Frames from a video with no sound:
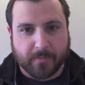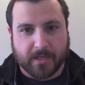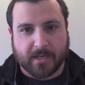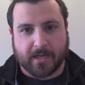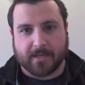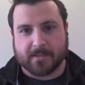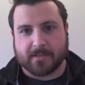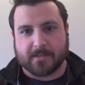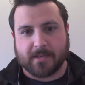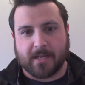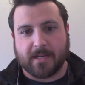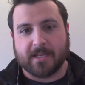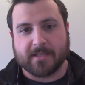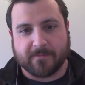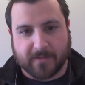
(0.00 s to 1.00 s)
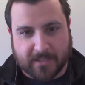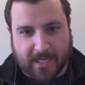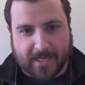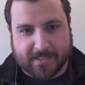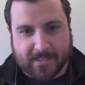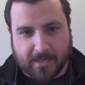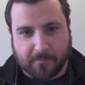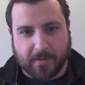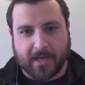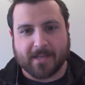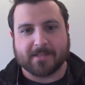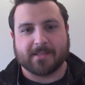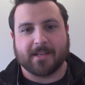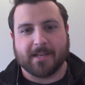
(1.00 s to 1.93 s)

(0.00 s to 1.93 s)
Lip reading: because it is velocity based.